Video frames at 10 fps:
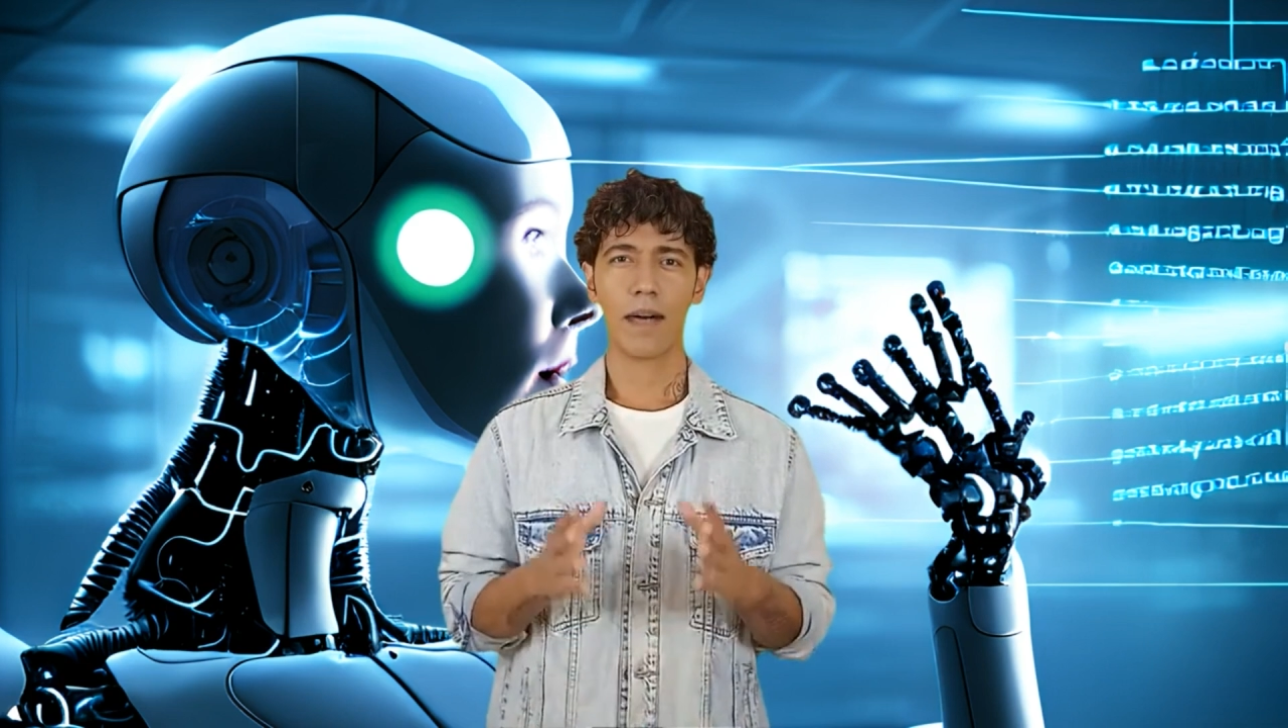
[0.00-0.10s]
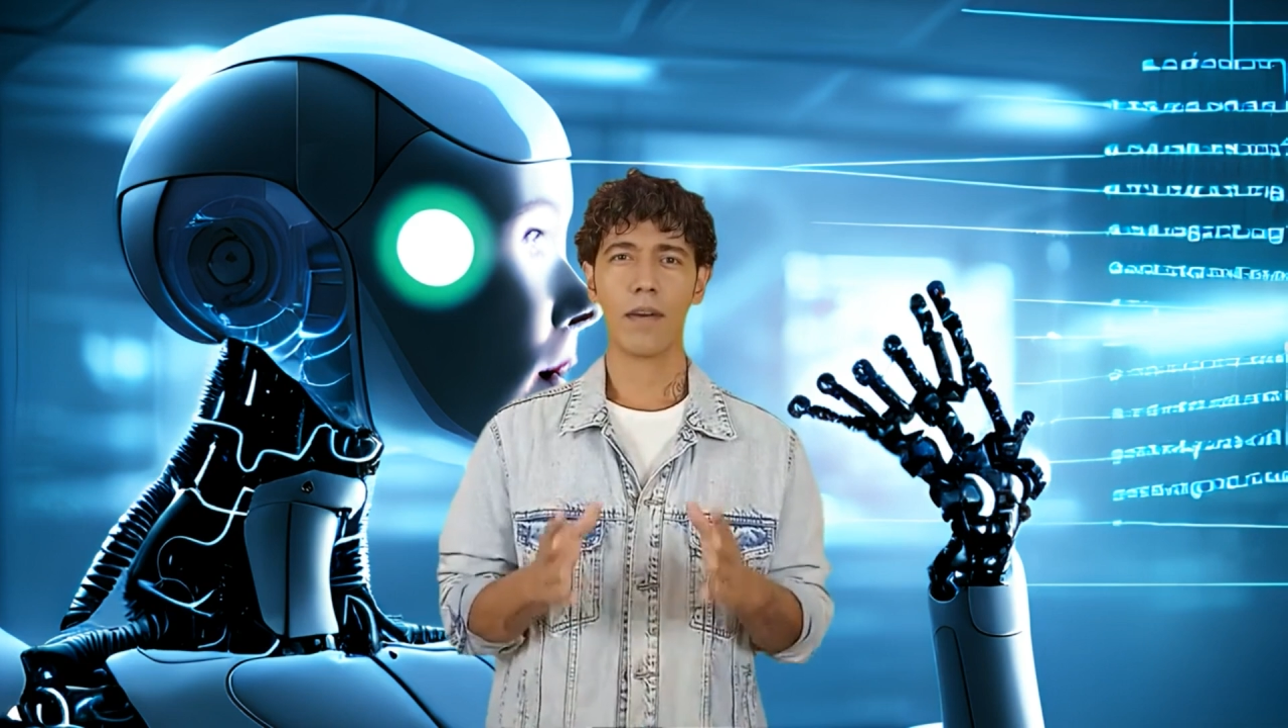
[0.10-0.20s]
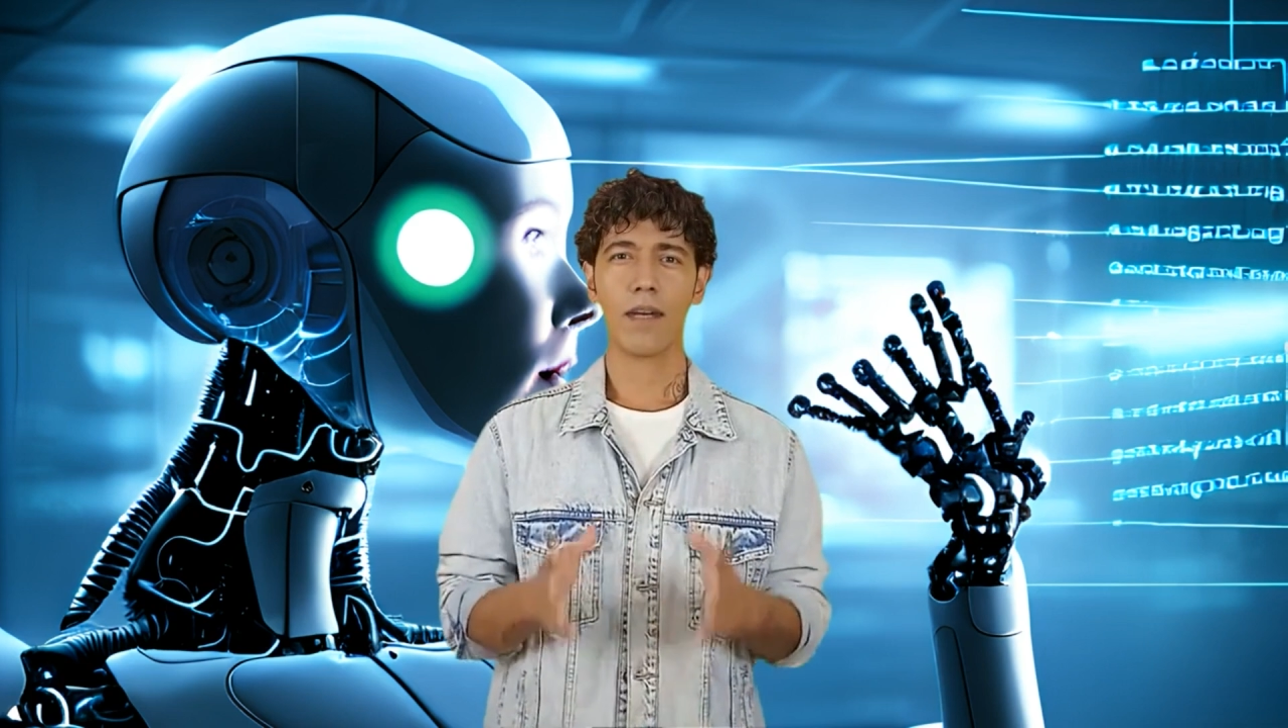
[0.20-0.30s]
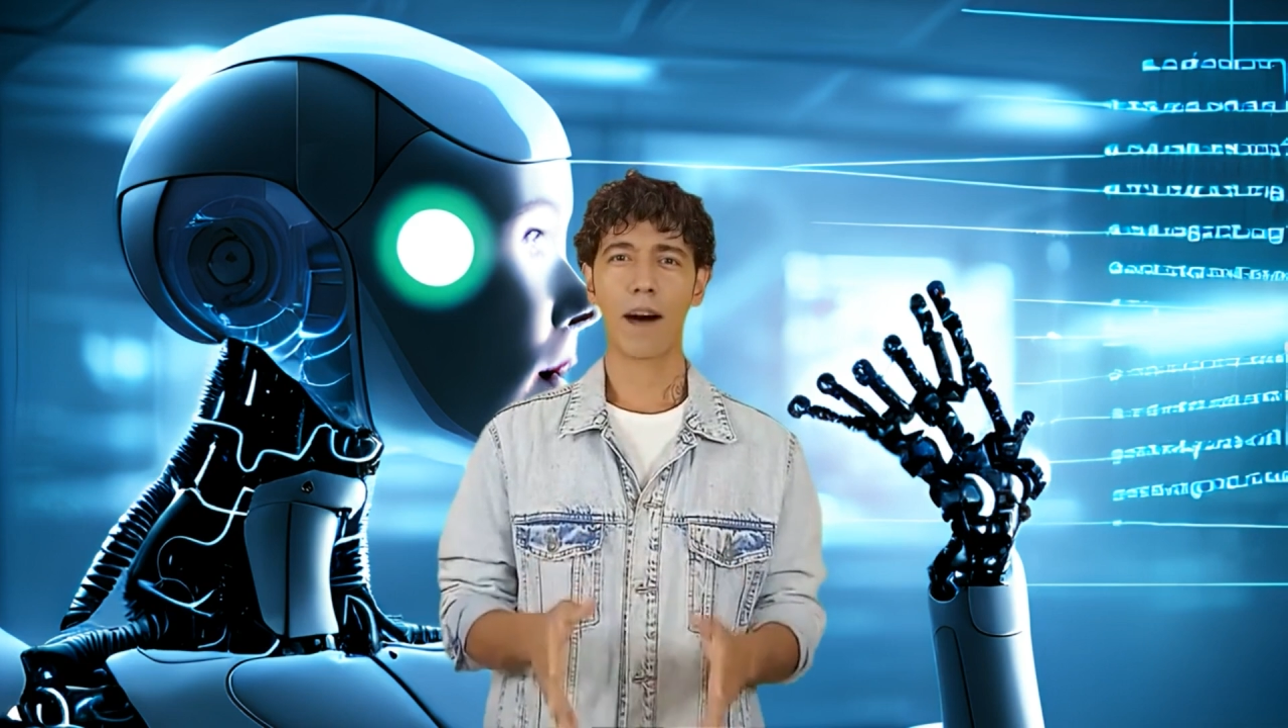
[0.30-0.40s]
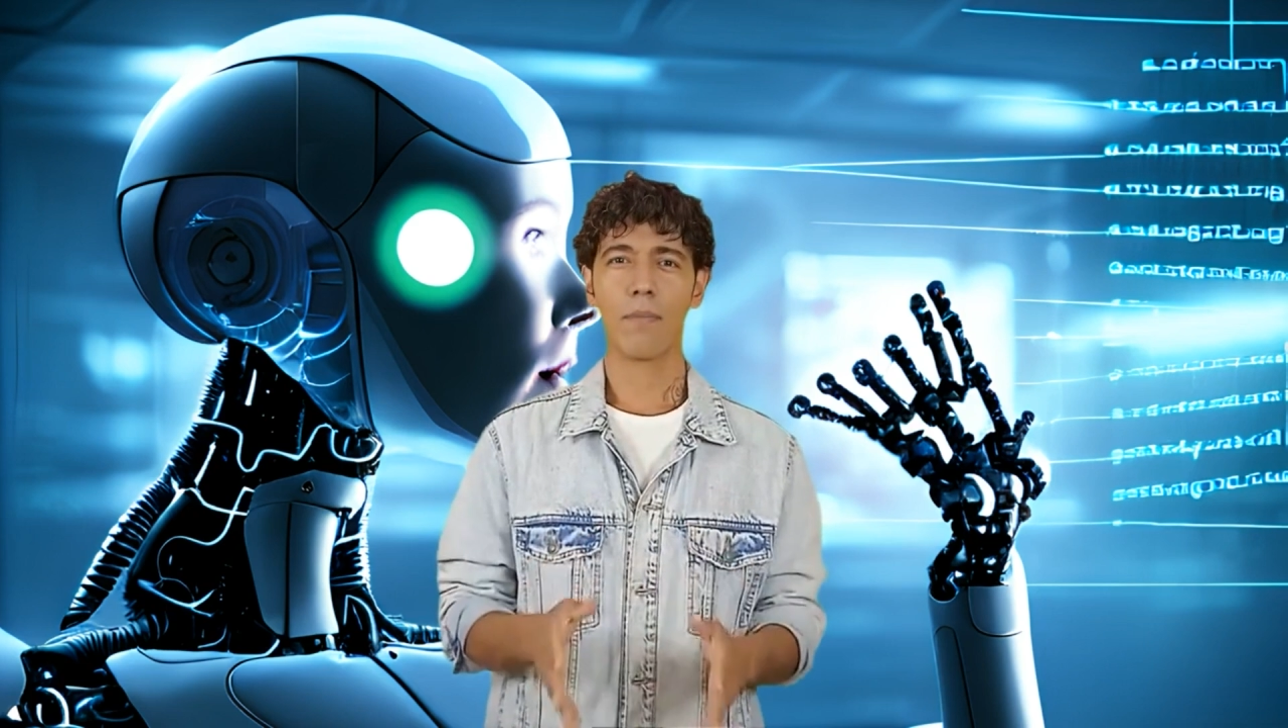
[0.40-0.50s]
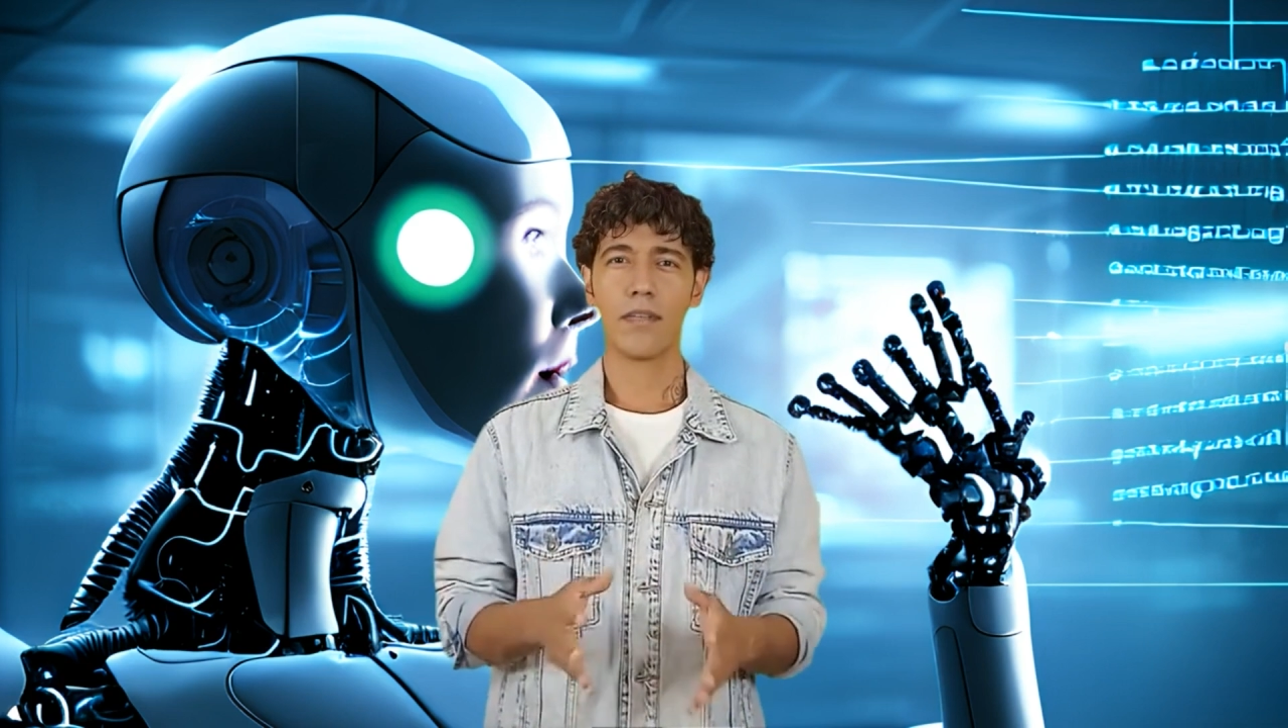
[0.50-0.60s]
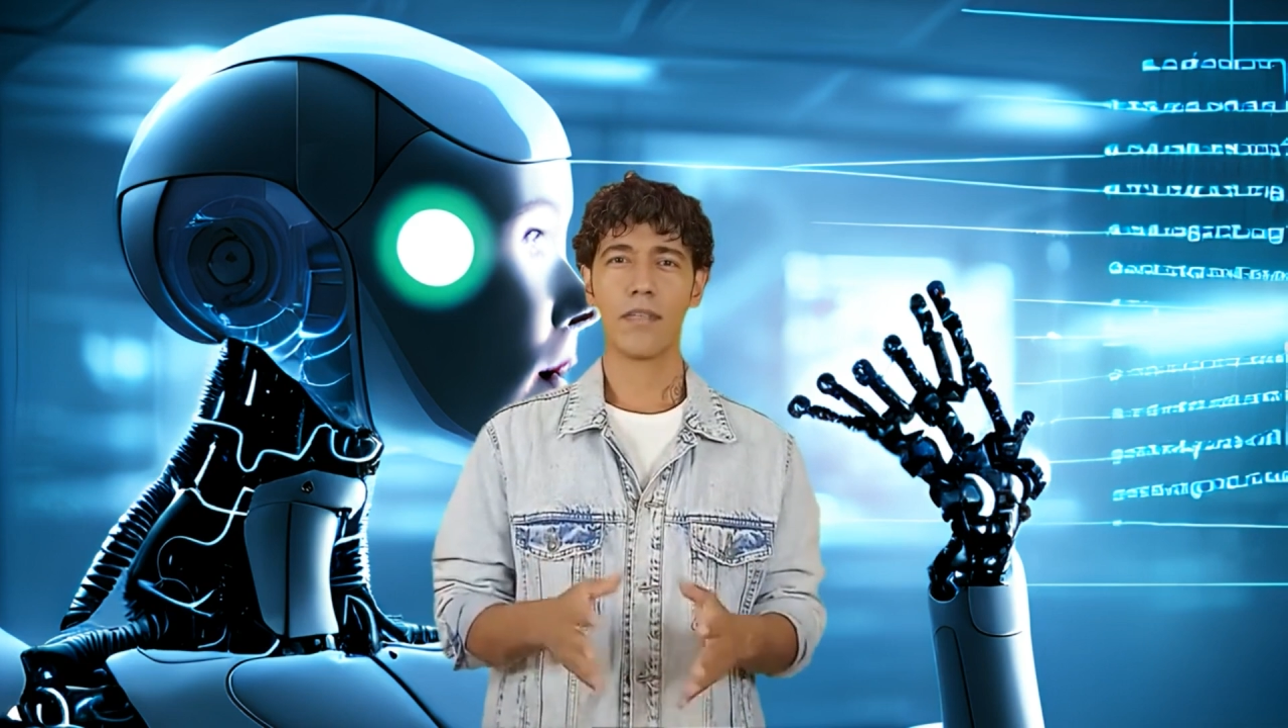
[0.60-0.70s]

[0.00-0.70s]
in the comment